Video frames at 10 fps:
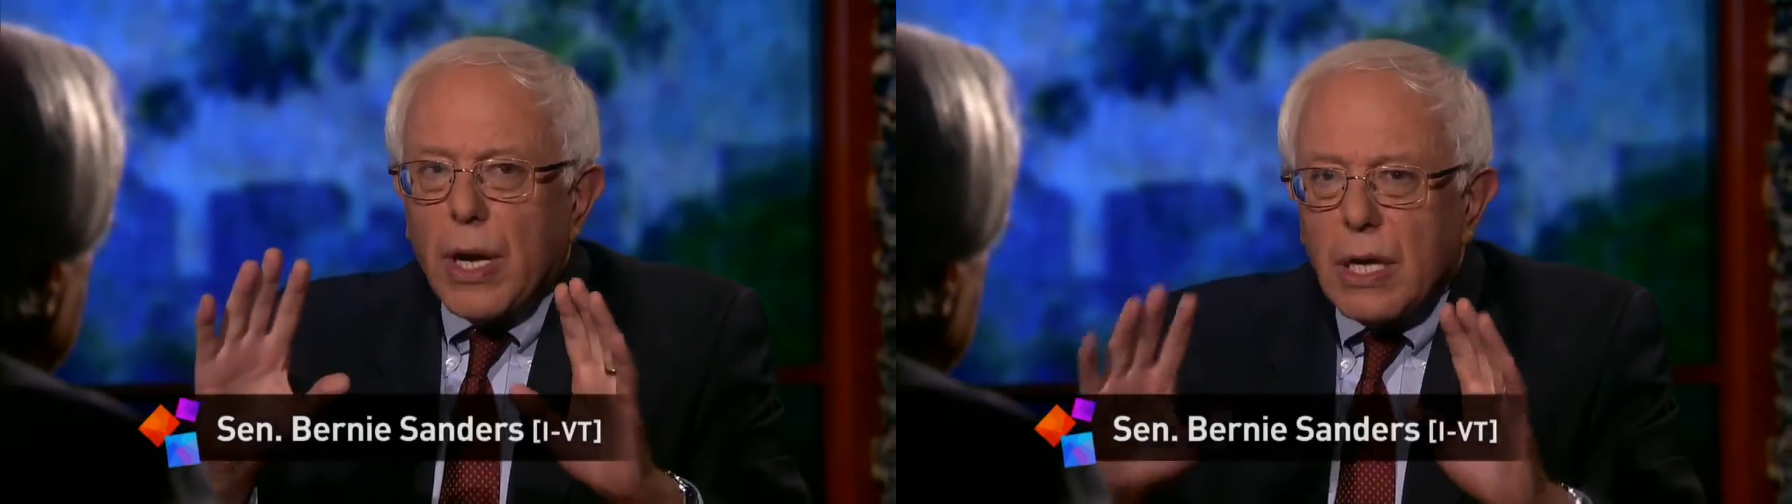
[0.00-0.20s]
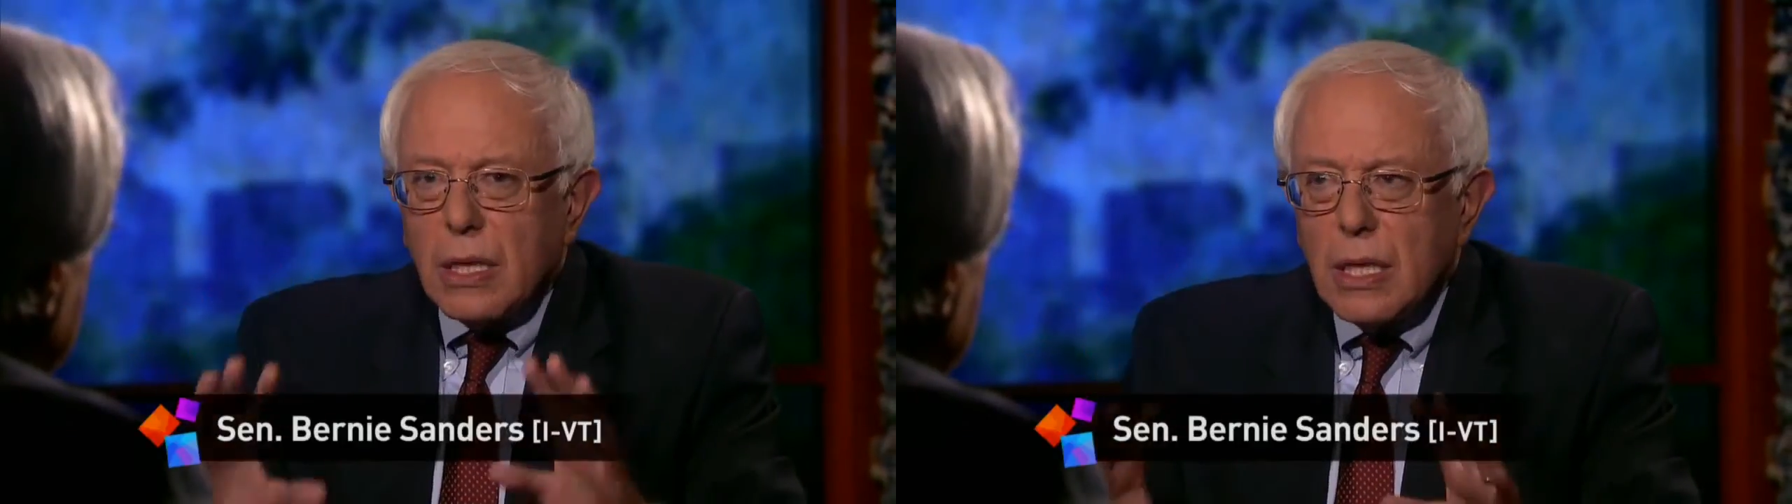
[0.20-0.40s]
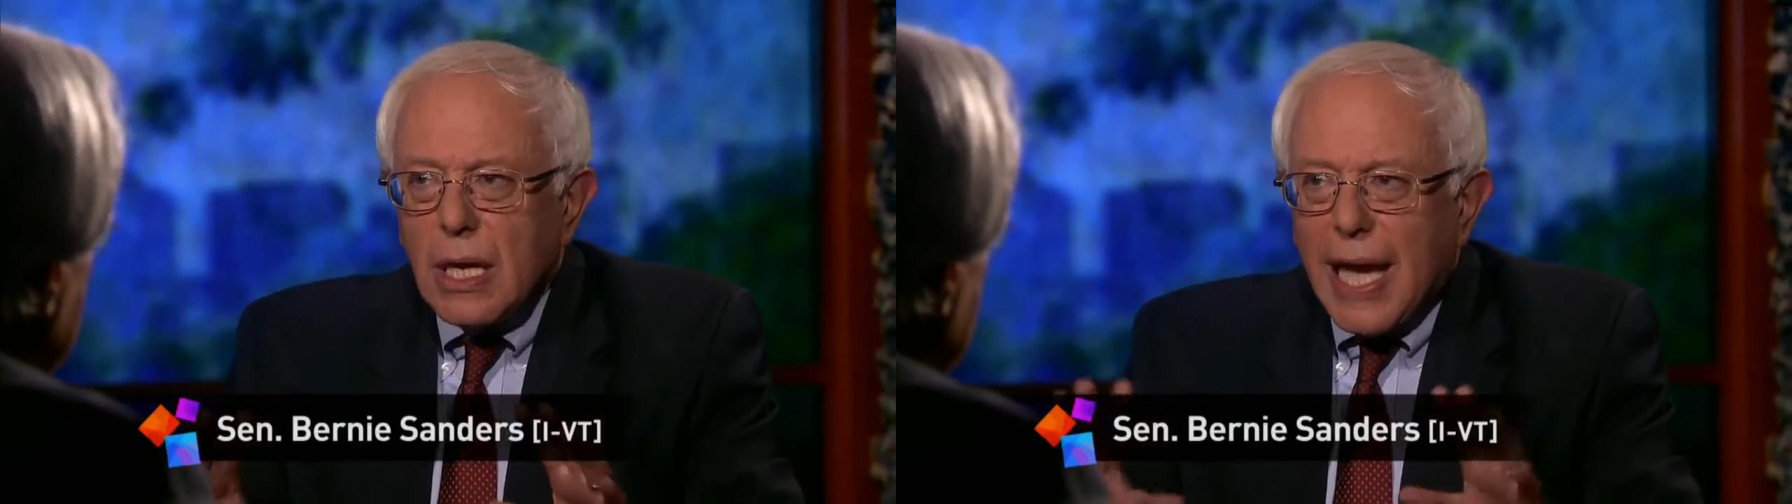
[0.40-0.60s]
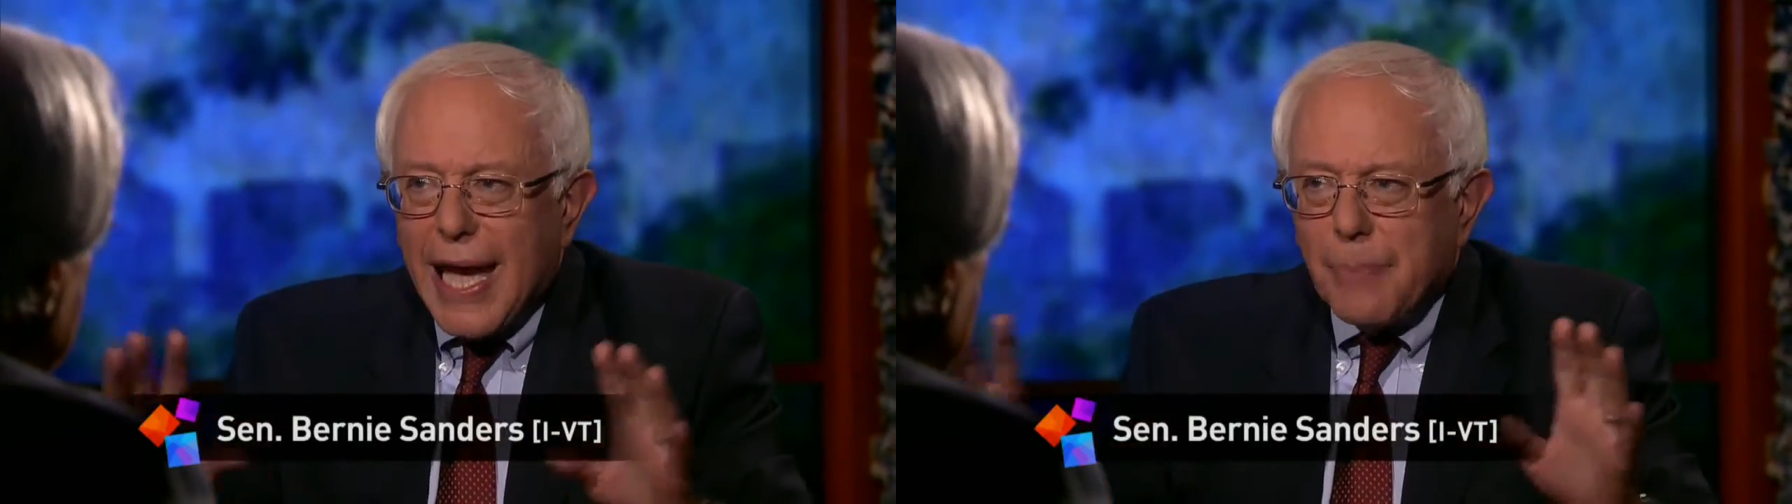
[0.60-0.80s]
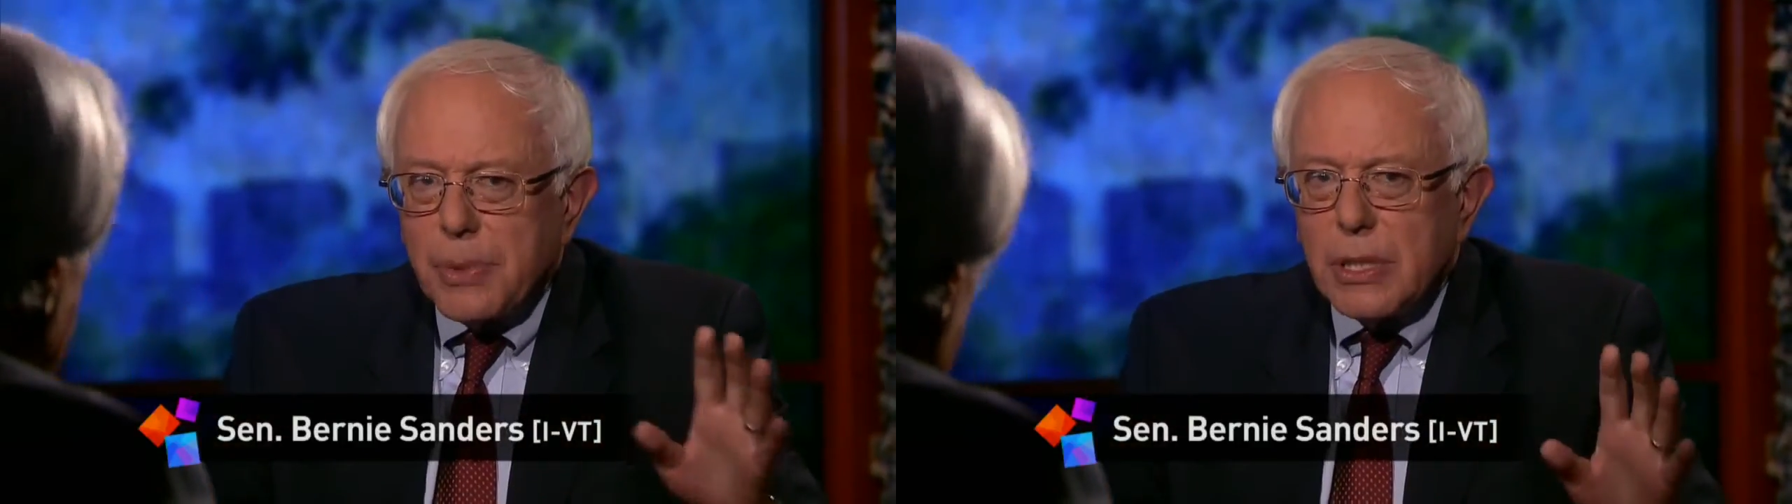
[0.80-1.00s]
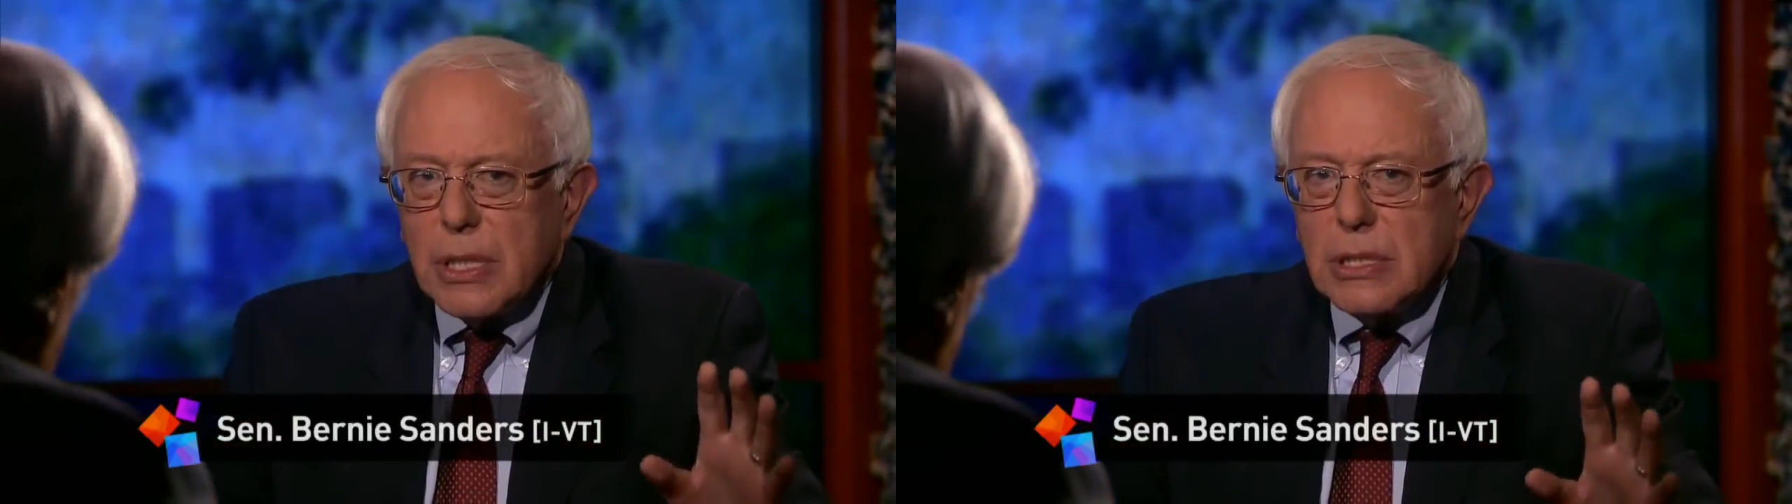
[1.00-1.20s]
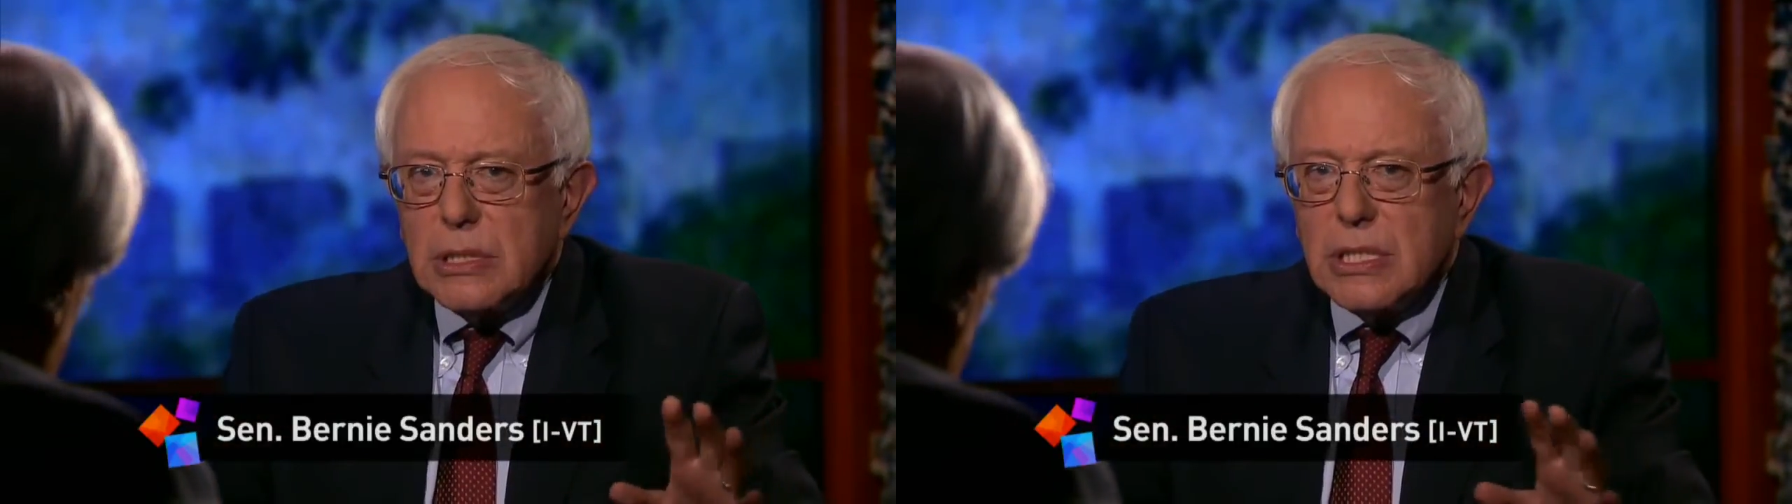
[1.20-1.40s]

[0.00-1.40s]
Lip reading: I think happened is,